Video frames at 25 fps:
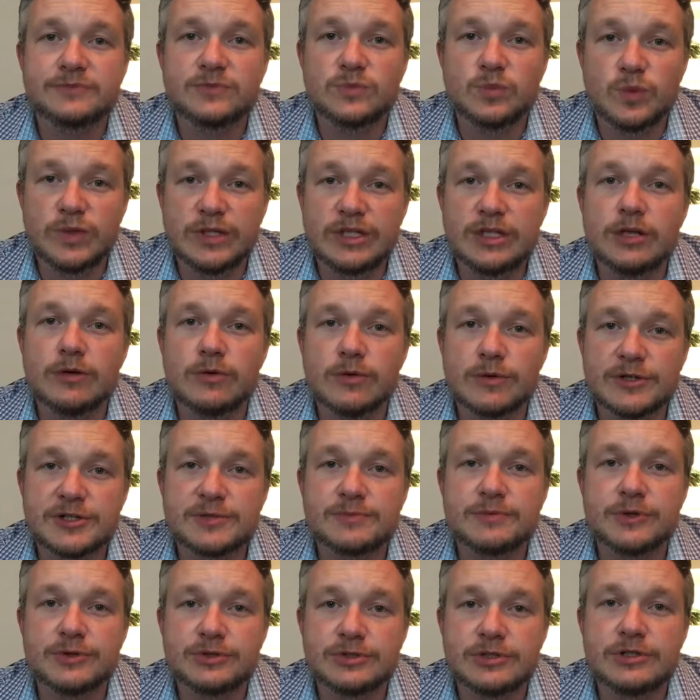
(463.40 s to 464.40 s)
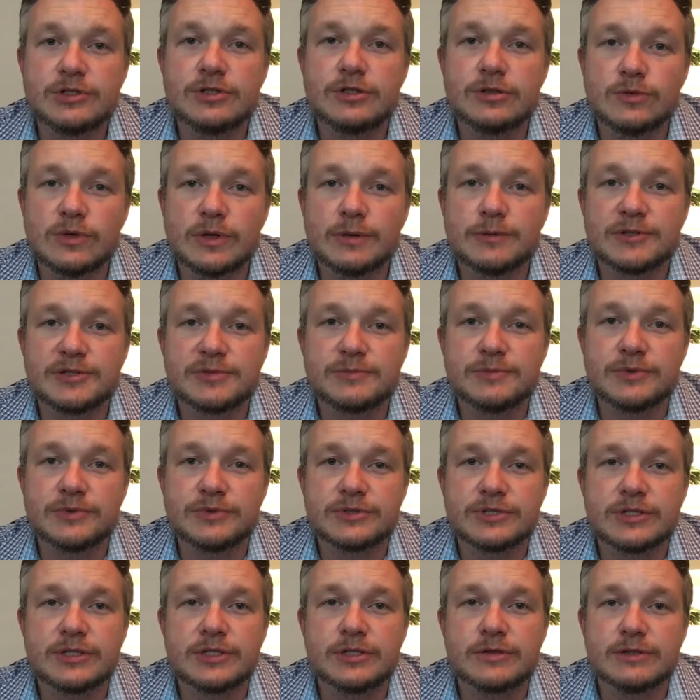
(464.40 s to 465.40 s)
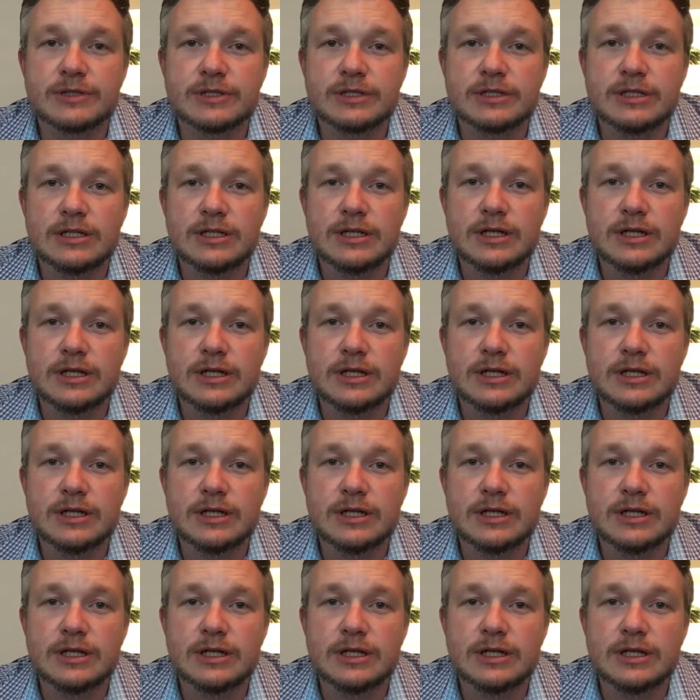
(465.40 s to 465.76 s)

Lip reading: we do what we're supposed to do when we're supposed to do it.